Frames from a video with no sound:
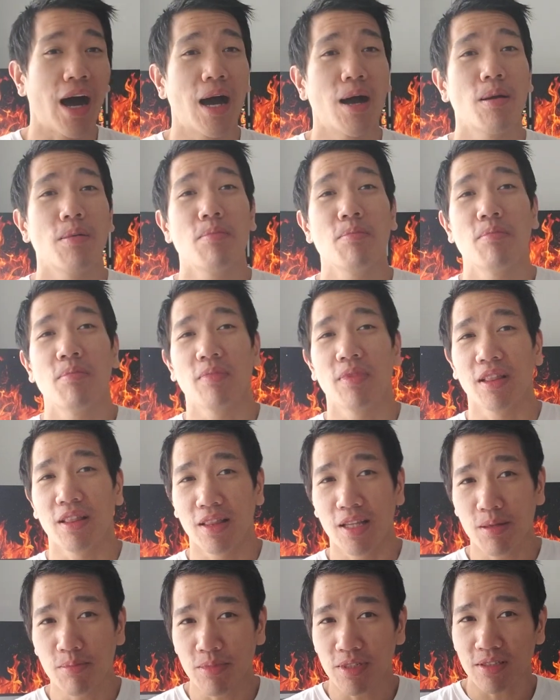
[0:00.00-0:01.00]
I'm.
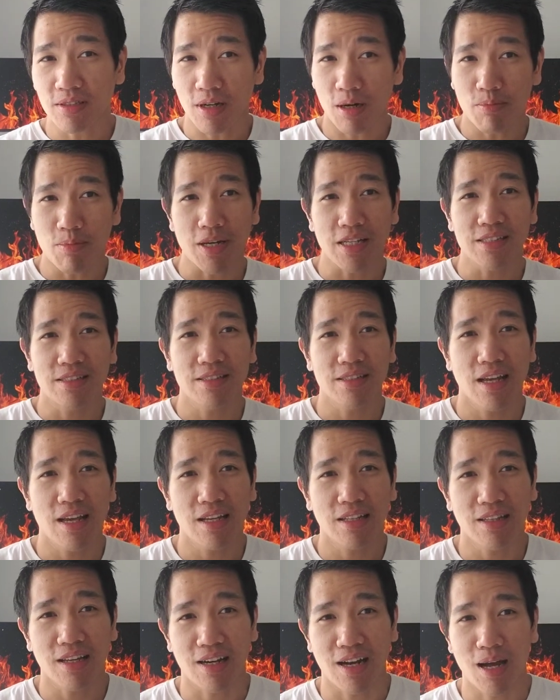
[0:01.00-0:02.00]
Let me start by
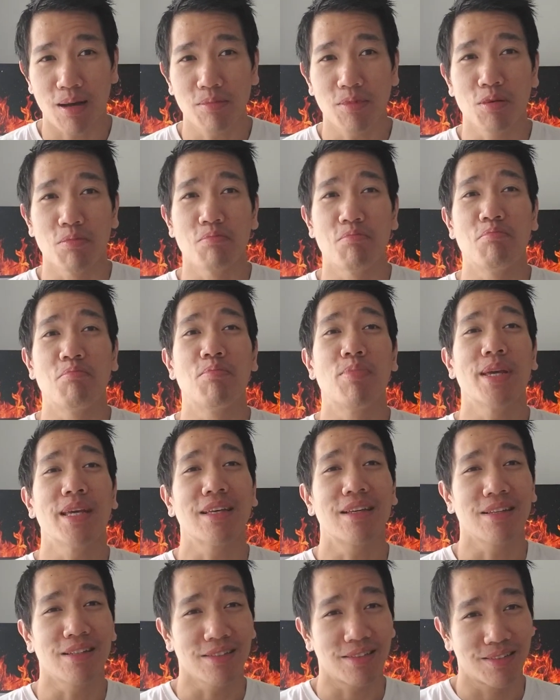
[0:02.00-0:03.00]
saying that I'm the
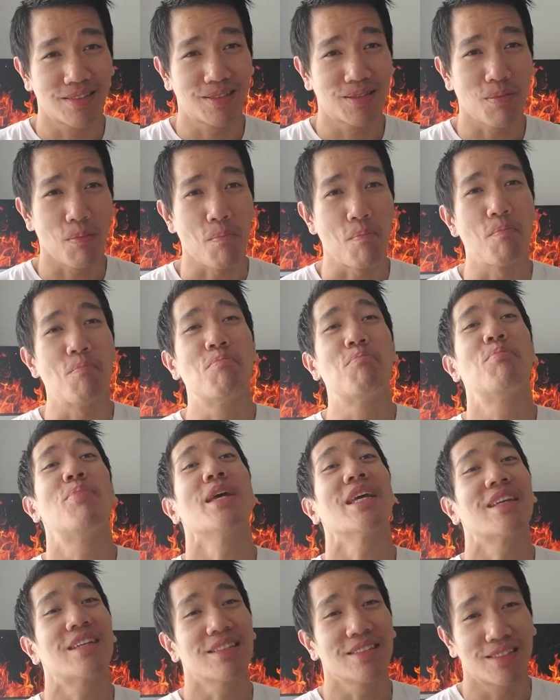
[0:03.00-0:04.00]
biggest,
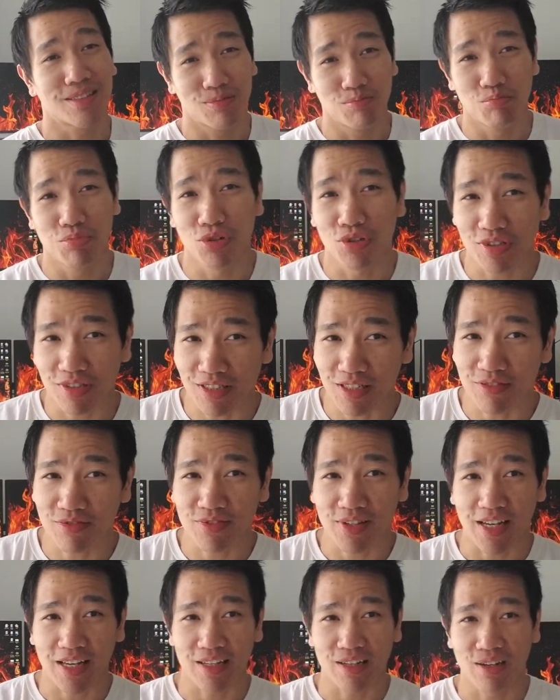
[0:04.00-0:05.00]
biggest Bruce Lee
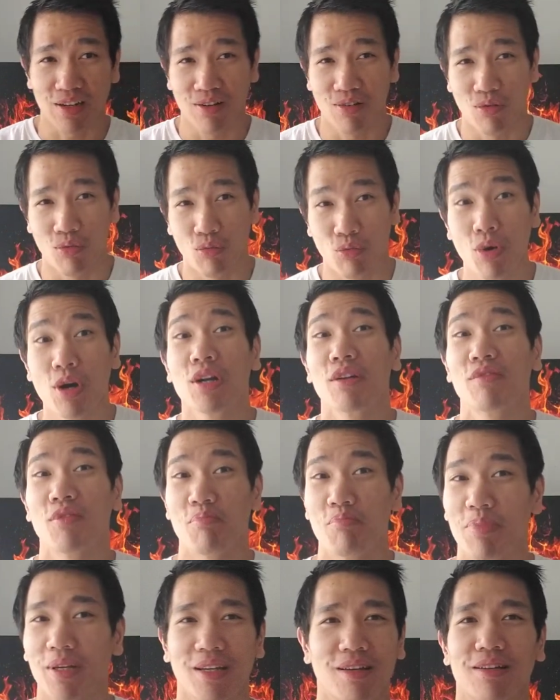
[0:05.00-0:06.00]
fan. One of
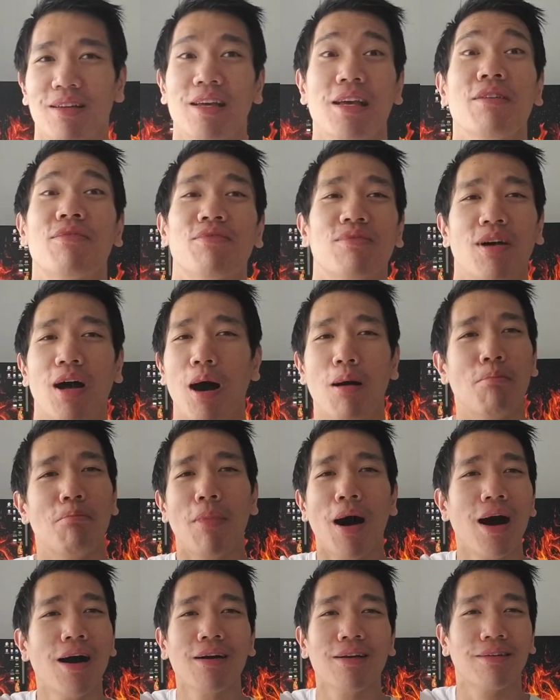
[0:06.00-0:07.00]
the, if
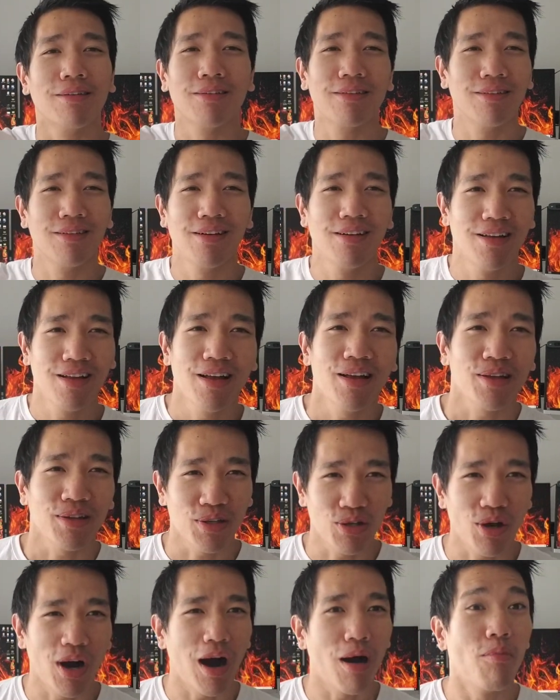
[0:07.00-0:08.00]
among,
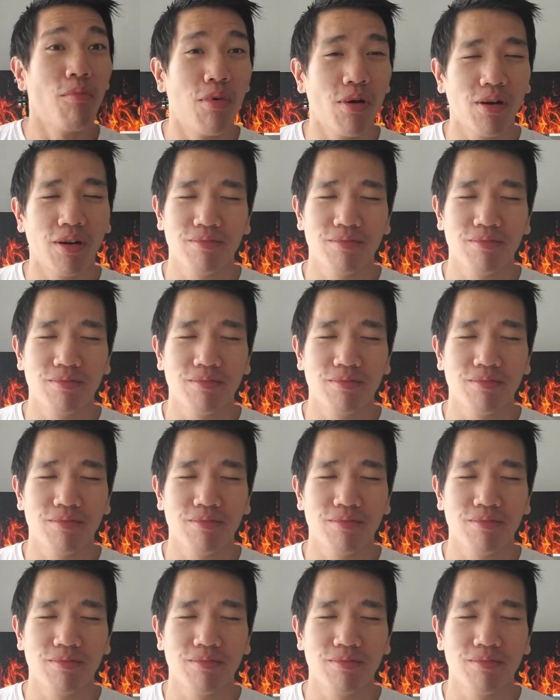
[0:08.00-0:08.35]
you know,